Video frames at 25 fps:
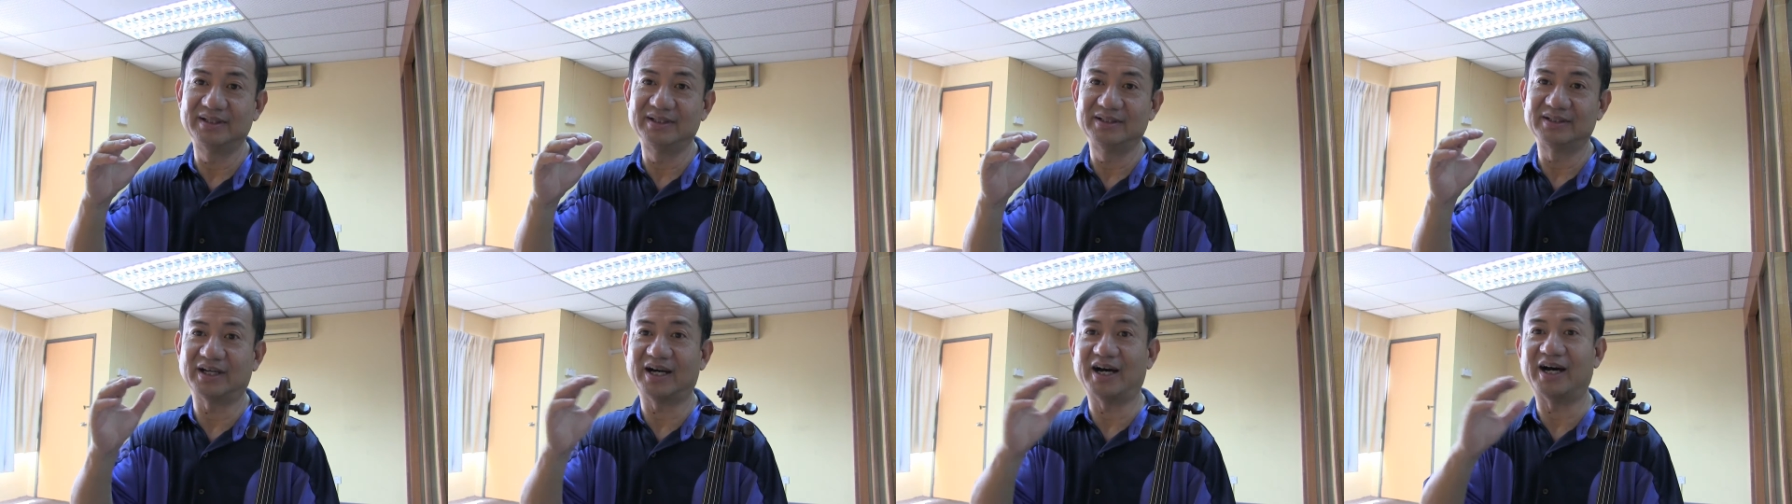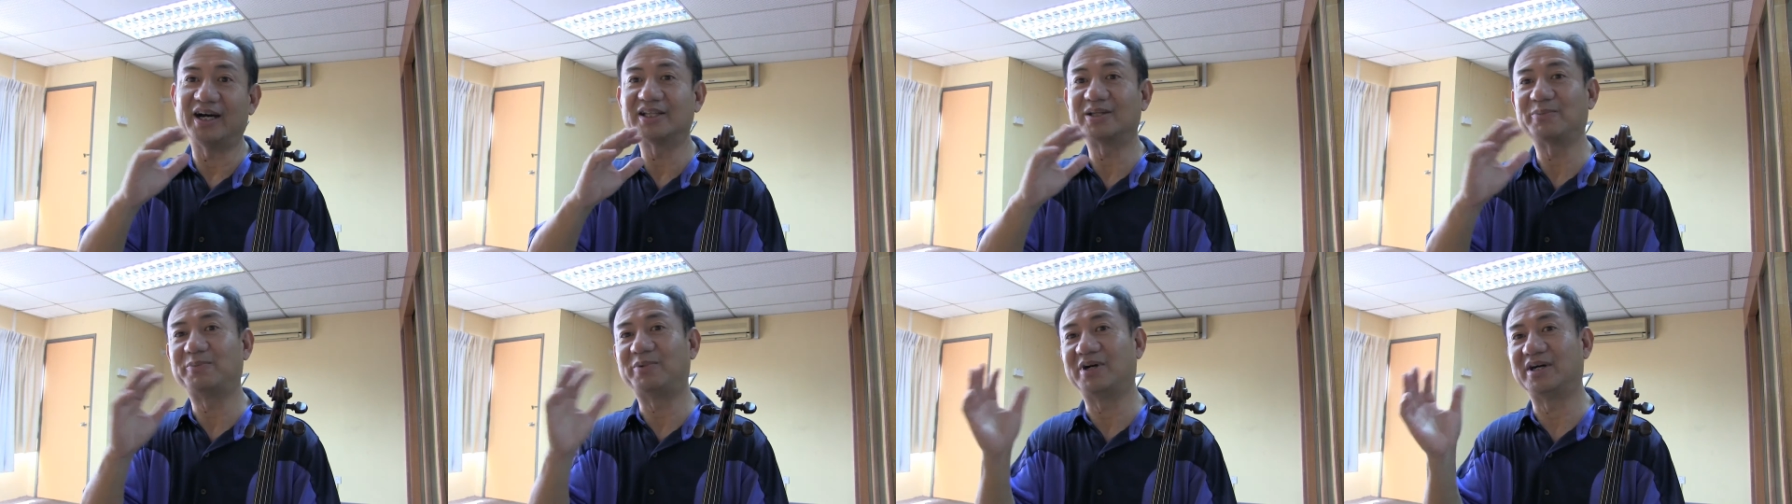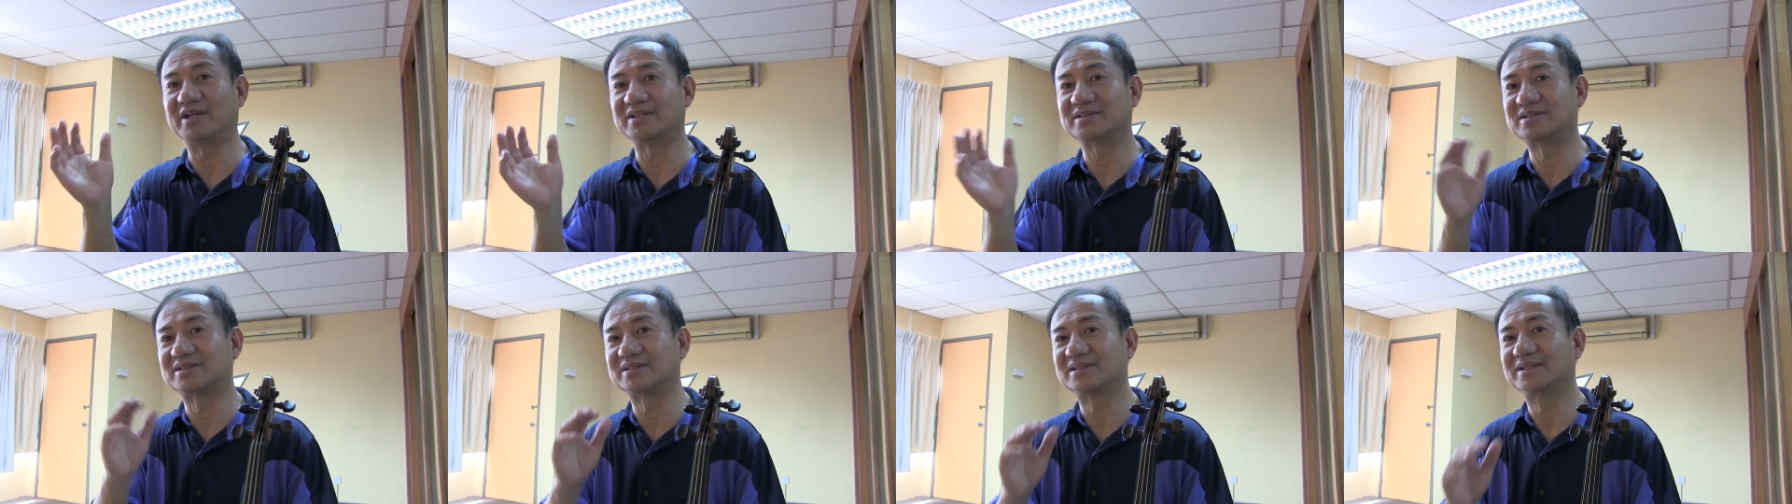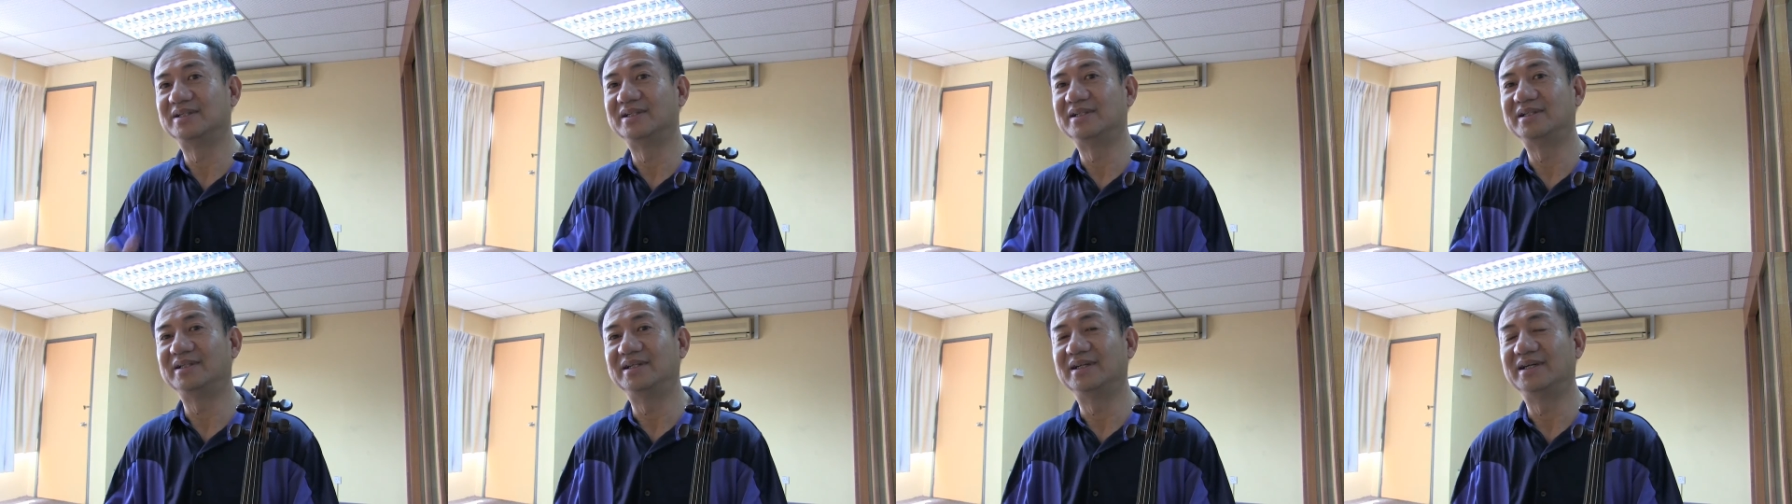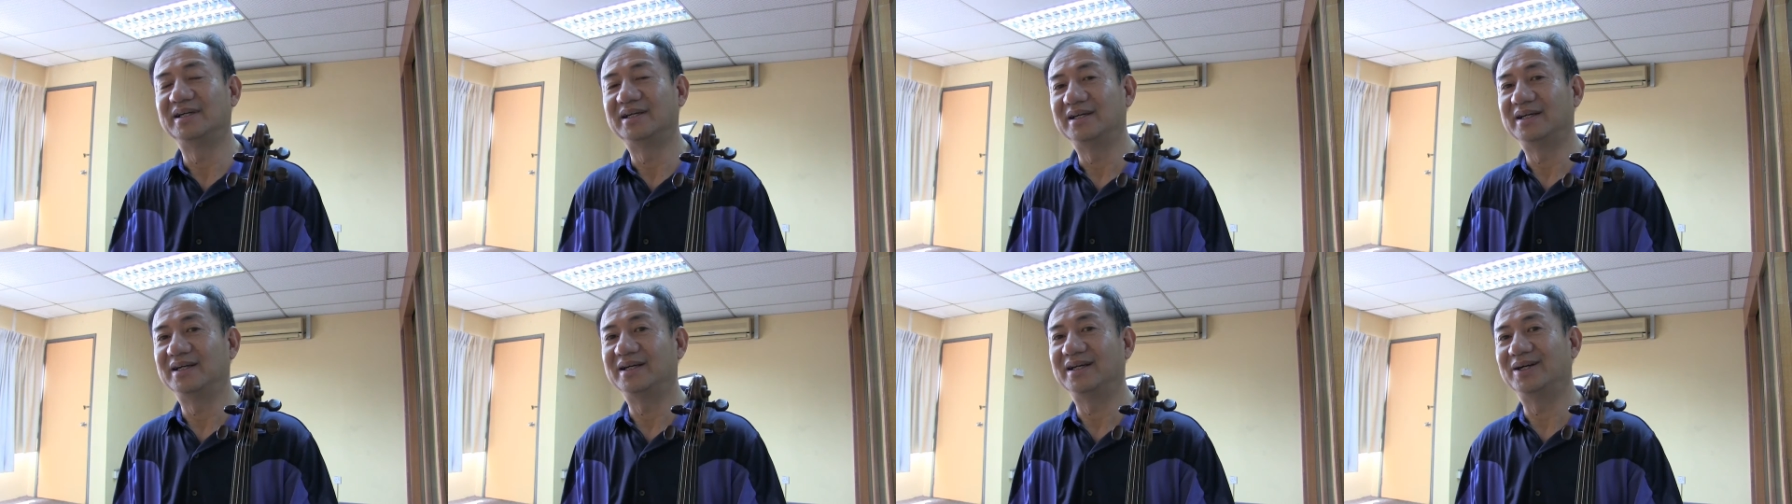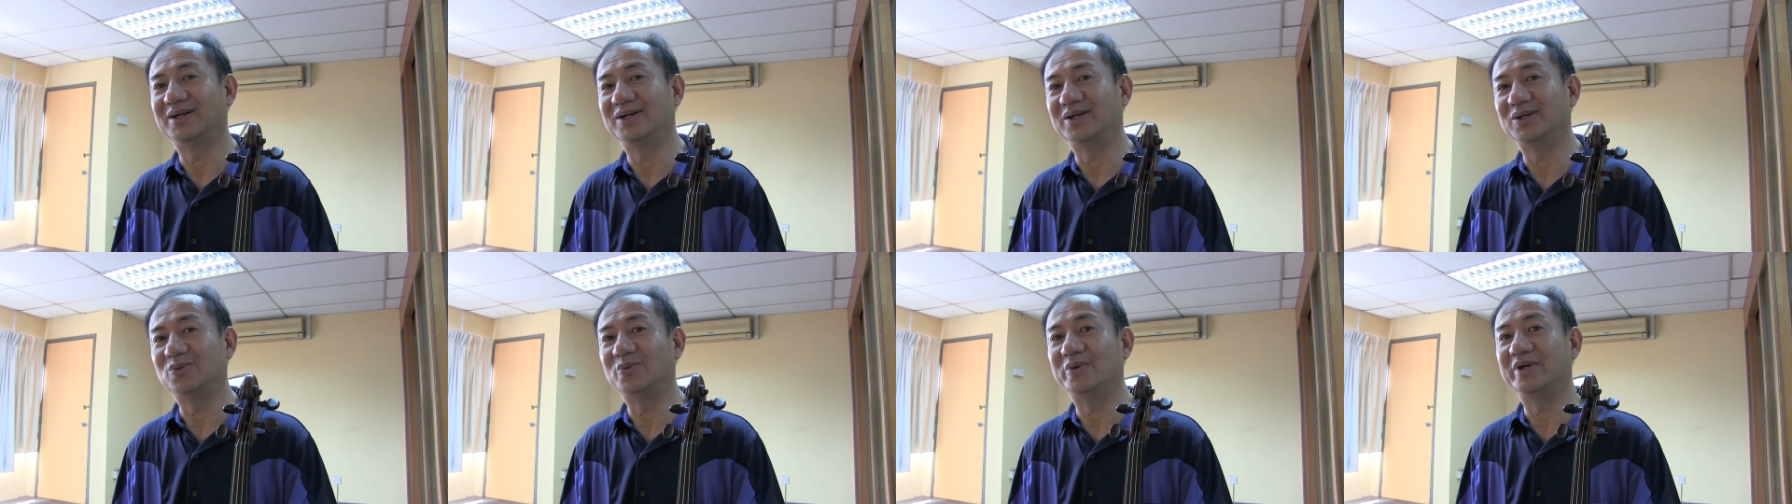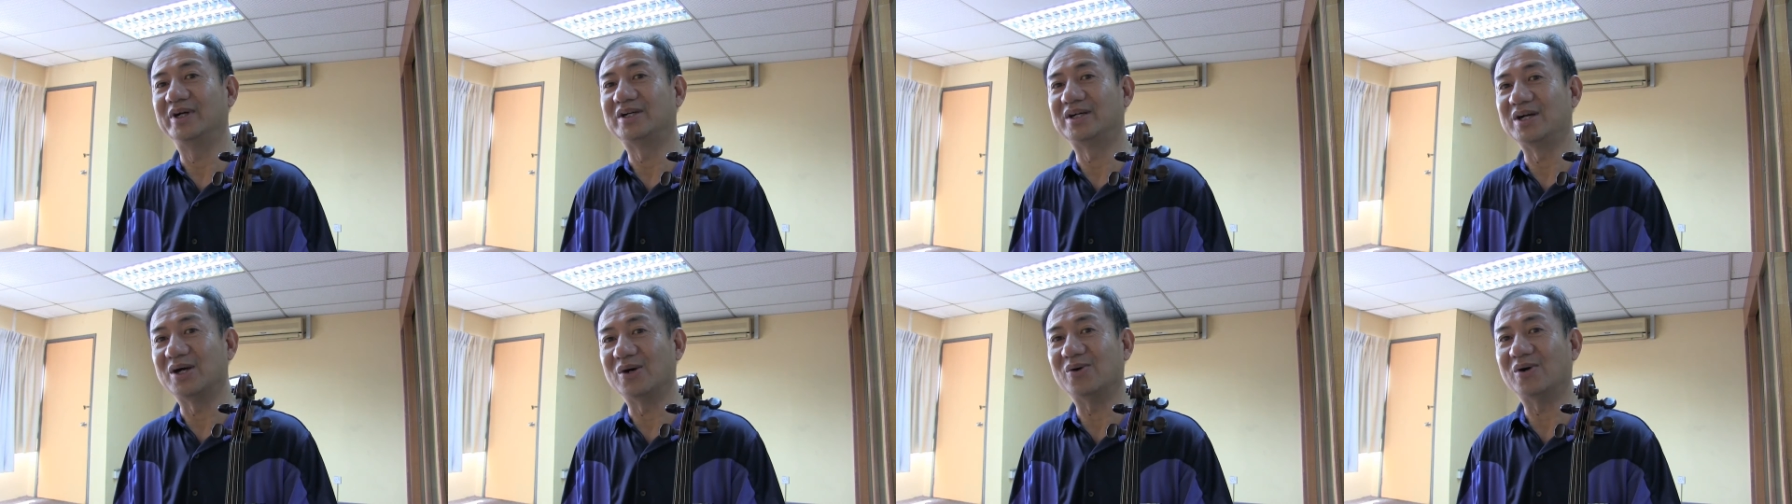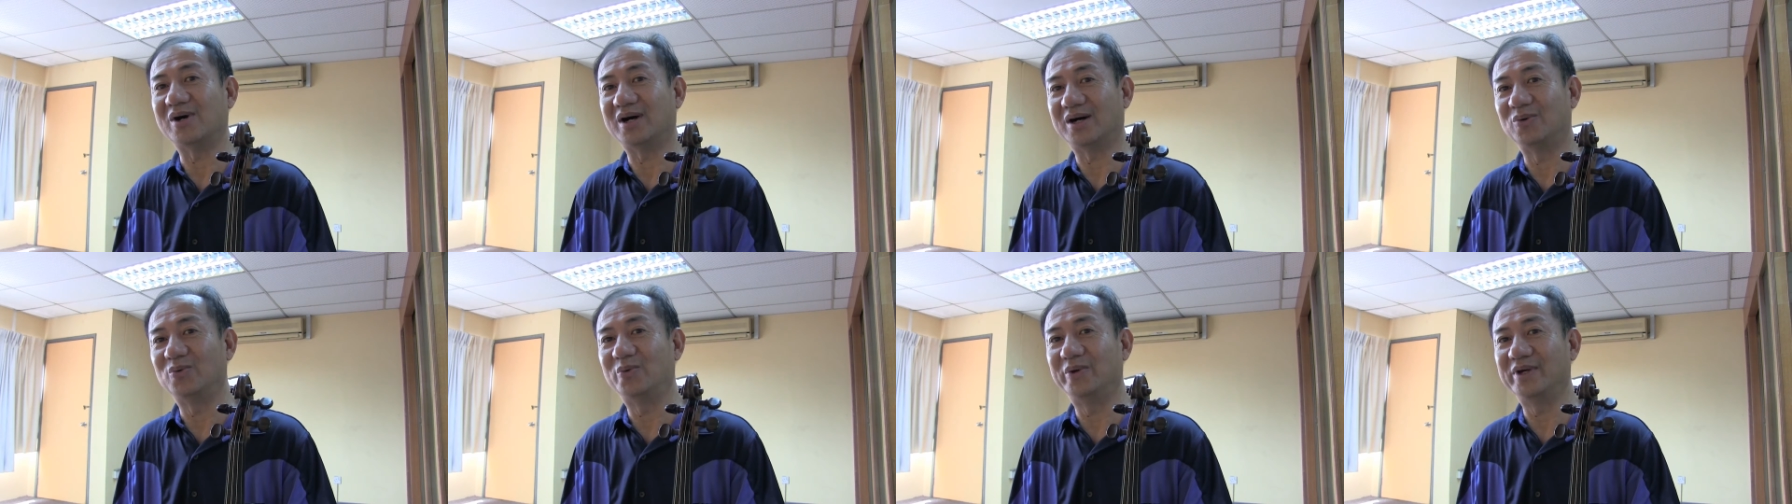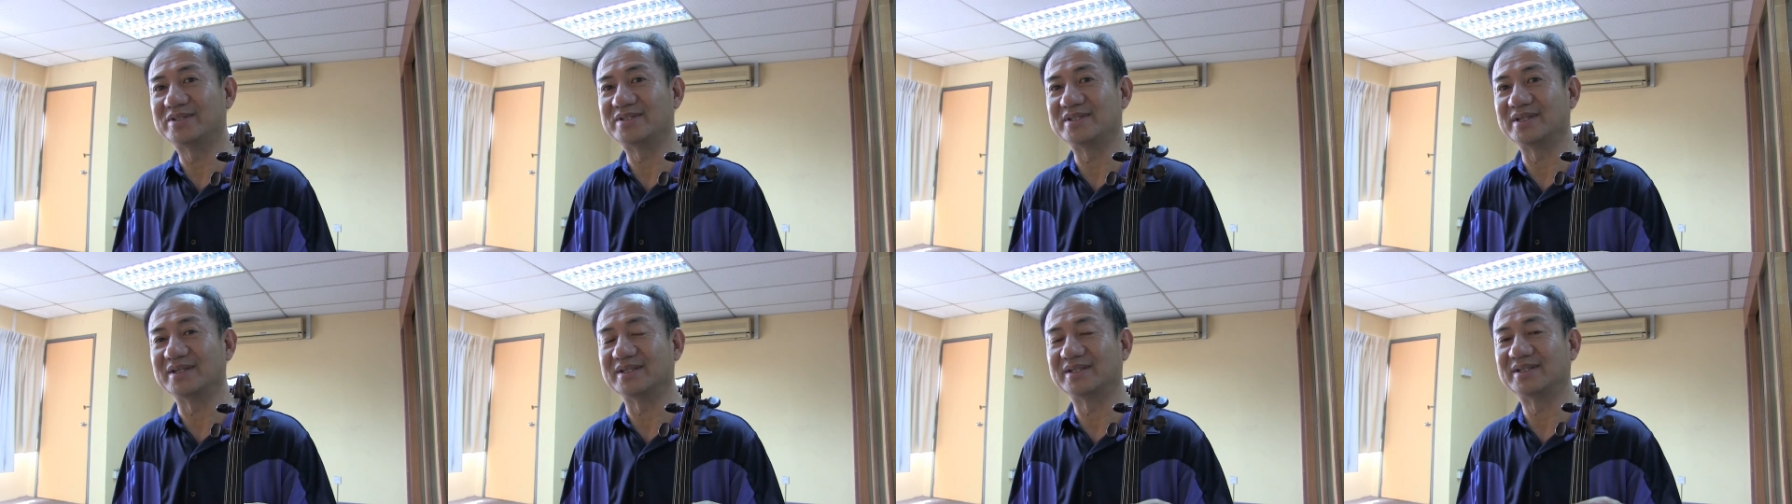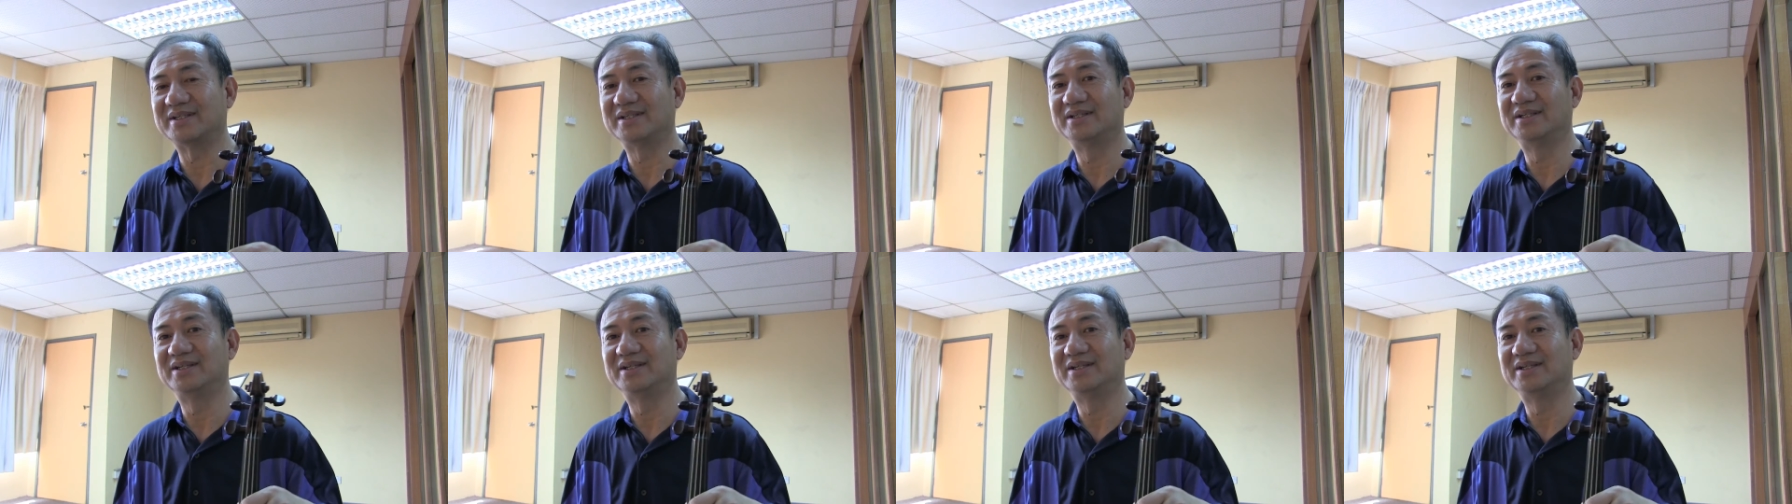the other parts will go on with it.